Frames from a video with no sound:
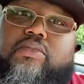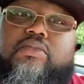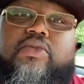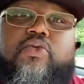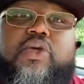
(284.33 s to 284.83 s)

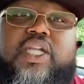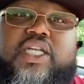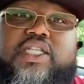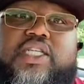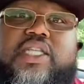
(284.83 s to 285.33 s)
the
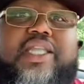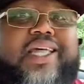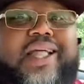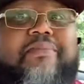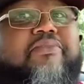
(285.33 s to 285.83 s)
religion
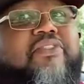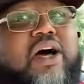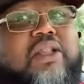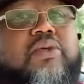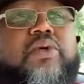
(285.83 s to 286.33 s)
that I'm
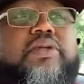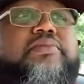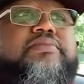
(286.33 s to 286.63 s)
following.